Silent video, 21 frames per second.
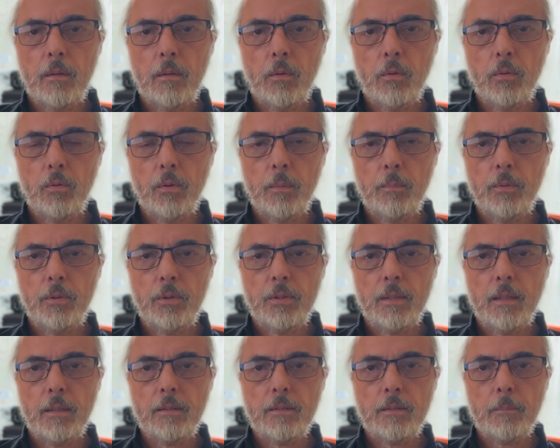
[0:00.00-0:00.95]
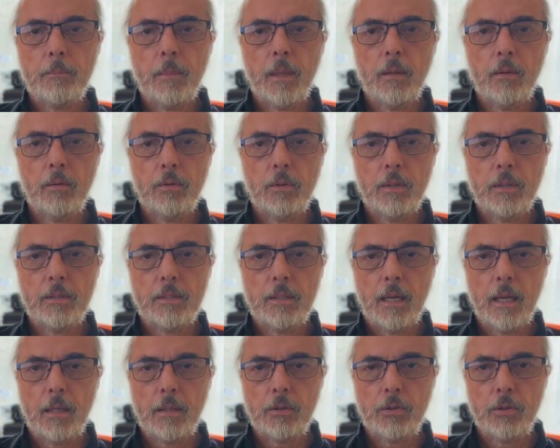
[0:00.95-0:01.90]
who represents boundless
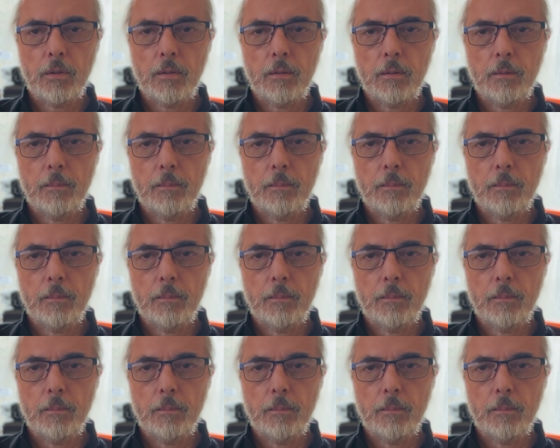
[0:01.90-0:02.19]
action.